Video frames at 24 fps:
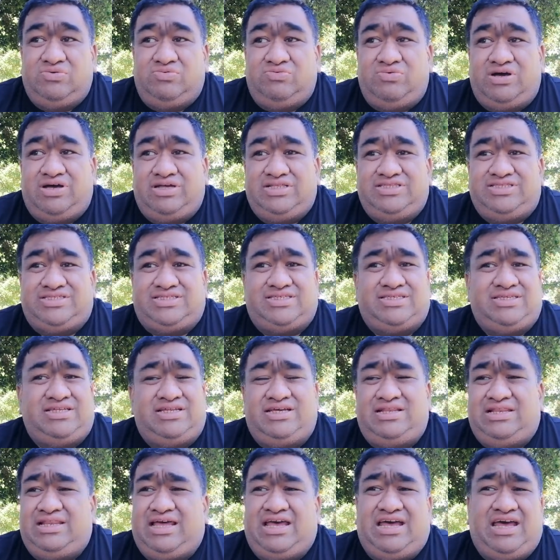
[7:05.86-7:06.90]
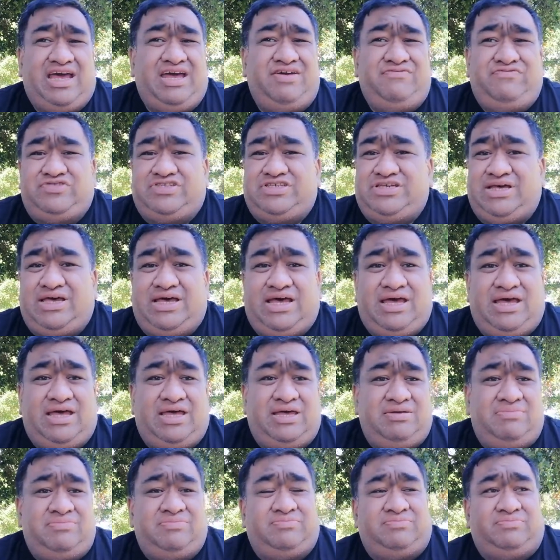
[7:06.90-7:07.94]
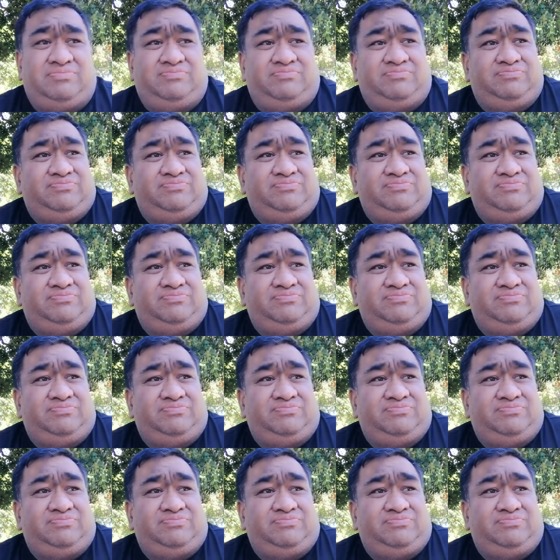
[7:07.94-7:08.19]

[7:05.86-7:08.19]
Once in a lifetime.